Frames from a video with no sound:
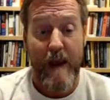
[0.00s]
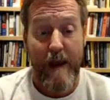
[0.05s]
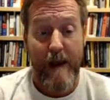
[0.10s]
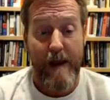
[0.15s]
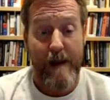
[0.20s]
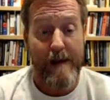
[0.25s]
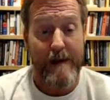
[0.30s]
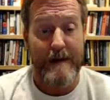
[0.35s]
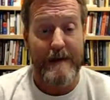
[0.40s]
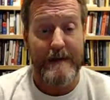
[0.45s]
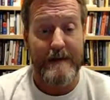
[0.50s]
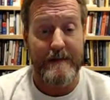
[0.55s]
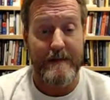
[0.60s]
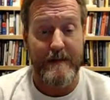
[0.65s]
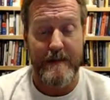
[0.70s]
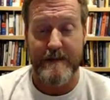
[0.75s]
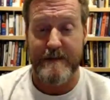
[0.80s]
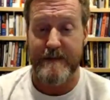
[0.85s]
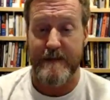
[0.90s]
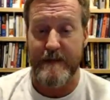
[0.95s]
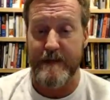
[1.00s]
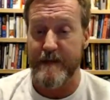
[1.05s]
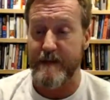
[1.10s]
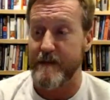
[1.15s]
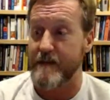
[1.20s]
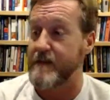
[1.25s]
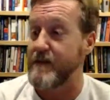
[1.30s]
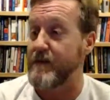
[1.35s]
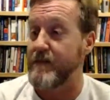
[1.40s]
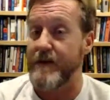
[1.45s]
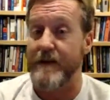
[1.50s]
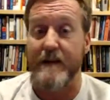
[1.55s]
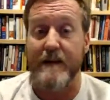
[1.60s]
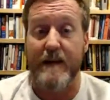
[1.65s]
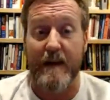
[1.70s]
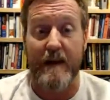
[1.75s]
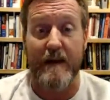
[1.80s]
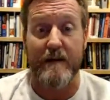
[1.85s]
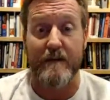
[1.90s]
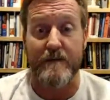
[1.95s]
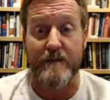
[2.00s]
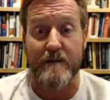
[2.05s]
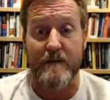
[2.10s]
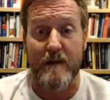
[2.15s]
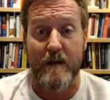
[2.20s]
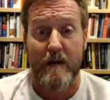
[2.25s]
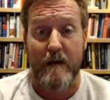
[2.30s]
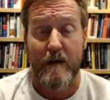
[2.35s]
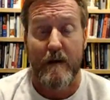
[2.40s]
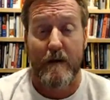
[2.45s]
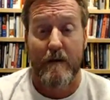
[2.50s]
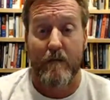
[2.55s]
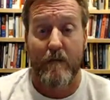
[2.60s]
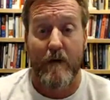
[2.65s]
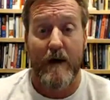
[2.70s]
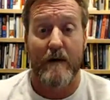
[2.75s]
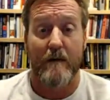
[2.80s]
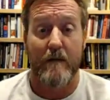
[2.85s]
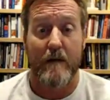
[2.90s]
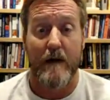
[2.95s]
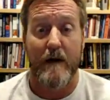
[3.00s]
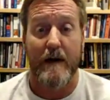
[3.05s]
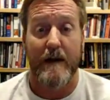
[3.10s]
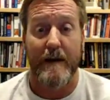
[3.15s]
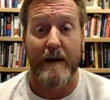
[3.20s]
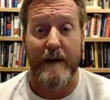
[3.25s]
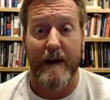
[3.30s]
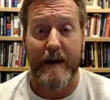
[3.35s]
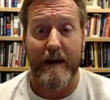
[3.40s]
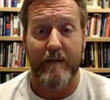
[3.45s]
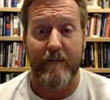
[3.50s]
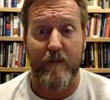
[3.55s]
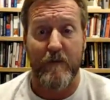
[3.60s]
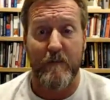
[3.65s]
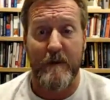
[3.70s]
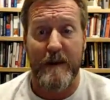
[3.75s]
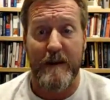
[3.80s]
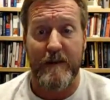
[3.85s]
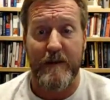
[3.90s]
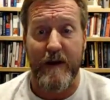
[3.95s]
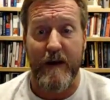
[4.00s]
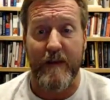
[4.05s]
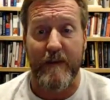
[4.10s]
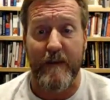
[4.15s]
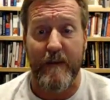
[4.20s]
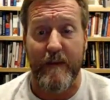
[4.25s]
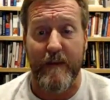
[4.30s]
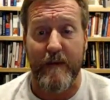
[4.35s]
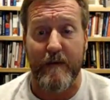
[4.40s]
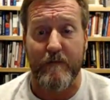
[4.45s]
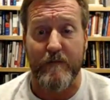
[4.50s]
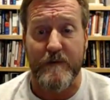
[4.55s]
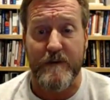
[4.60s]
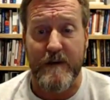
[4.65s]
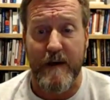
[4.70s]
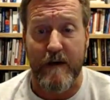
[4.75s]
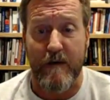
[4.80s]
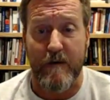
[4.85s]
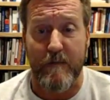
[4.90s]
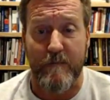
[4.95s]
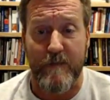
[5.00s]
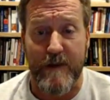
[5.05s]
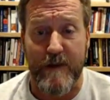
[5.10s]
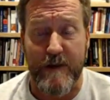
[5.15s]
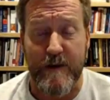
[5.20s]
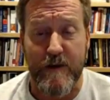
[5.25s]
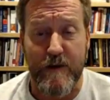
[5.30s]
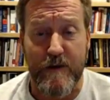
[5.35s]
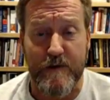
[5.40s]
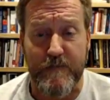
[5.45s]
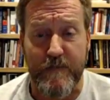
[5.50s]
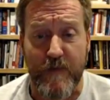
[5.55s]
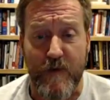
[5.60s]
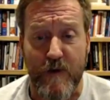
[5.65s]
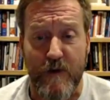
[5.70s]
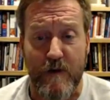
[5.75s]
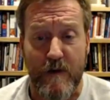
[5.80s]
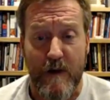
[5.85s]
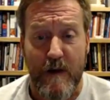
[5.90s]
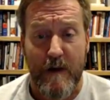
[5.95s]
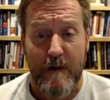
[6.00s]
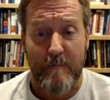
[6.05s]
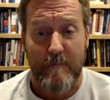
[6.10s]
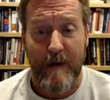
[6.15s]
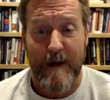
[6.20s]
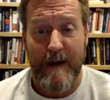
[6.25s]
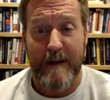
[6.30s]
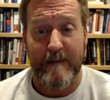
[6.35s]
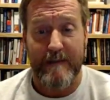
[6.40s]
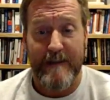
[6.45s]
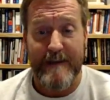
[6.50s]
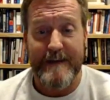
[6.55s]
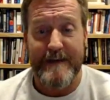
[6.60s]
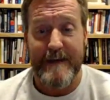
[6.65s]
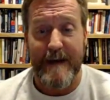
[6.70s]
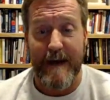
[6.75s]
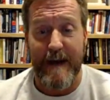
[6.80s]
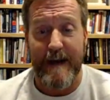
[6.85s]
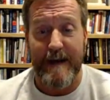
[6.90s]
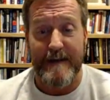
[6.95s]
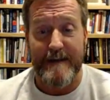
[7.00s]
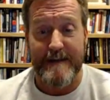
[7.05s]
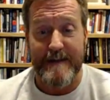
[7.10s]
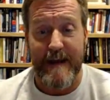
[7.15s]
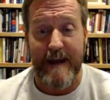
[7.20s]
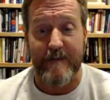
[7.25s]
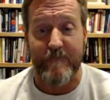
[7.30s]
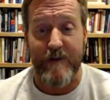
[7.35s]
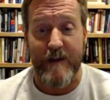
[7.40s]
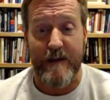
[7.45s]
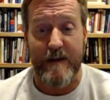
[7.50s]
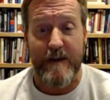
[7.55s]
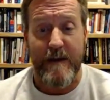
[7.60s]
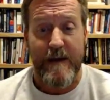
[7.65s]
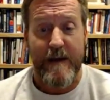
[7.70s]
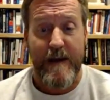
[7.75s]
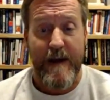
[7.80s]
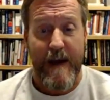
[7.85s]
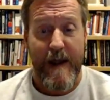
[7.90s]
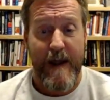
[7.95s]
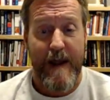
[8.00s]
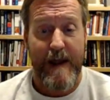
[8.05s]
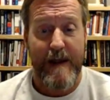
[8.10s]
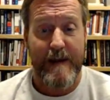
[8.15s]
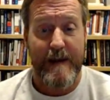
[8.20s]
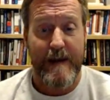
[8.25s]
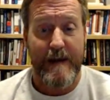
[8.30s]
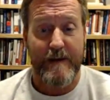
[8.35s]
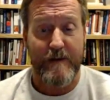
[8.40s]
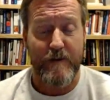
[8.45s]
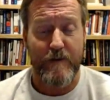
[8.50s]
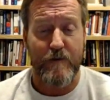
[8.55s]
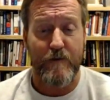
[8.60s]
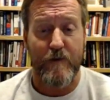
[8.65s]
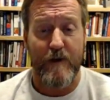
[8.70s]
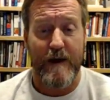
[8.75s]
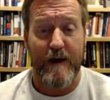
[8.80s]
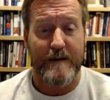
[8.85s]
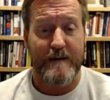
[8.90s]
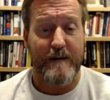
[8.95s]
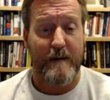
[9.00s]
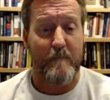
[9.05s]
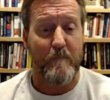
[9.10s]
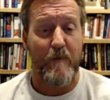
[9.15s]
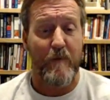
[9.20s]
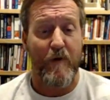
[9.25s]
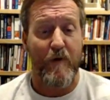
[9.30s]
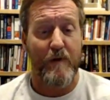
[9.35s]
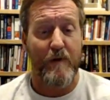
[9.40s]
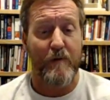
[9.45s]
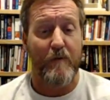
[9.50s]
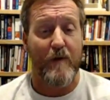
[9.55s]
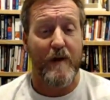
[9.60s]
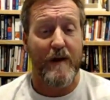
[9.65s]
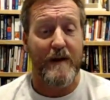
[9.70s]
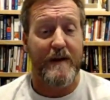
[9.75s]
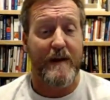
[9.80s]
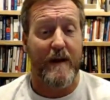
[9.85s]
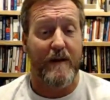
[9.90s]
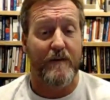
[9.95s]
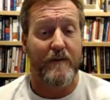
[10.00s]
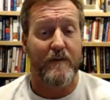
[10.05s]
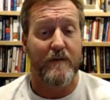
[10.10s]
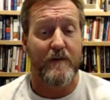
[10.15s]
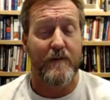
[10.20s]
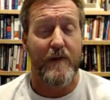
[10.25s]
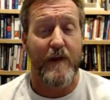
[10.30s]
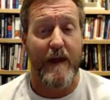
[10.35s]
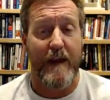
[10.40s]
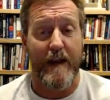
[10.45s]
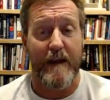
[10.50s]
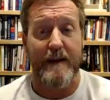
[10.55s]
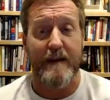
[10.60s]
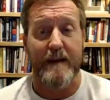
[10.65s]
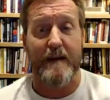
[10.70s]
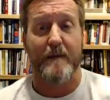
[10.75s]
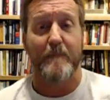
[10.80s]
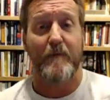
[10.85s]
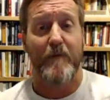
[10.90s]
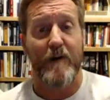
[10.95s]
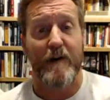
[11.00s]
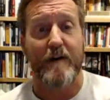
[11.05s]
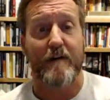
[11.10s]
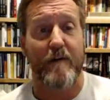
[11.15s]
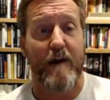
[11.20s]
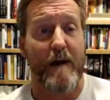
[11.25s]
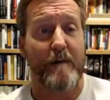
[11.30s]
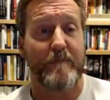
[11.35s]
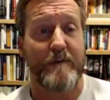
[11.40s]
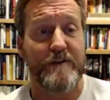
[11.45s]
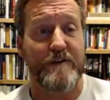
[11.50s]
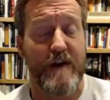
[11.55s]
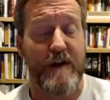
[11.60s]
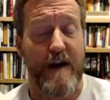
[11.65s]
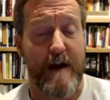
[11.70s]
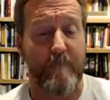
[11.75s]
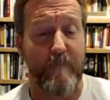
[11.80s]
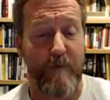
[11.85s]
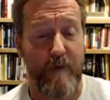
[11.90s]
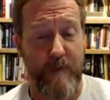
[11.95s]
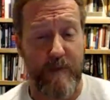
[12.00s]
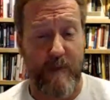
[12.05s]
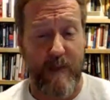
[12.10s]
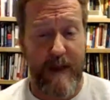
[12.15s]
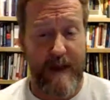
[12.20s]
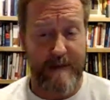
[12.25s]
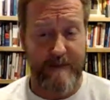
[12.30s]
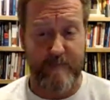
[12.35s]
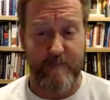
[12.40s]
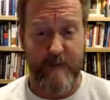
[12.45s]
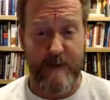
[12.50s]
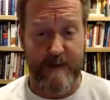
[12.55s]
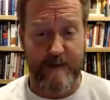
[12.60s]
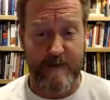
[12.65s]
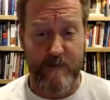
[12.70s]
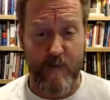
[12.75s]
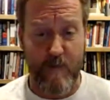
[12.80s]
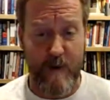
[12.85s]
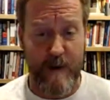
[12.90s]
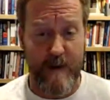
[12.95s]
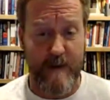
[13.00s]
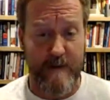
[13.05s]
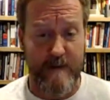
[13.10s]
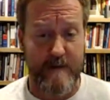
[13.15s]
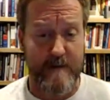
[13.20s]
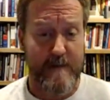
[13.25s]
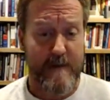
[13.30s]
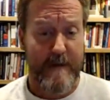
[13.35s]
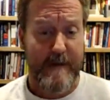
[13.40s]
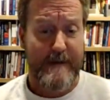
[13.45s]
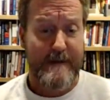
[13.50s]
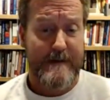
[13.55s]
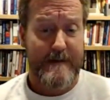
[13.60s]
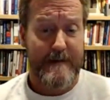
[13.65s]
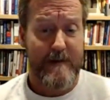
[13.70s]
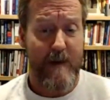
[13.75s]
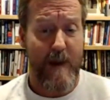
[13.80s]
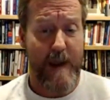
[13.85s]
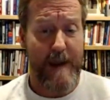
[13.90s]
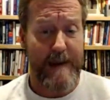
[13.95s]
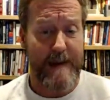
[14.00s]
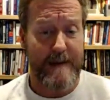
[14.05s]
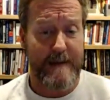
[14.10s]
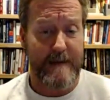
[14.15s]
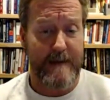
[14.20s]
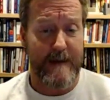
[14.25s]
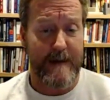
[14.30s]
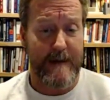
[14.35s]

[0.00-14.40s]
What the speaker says: Let's see, is there anything else? Well, not everybody thought that that was terribly useful, but at least I got a 7. And I do at some point want to tell you that I did a pretty crappy job with last week's quiz, and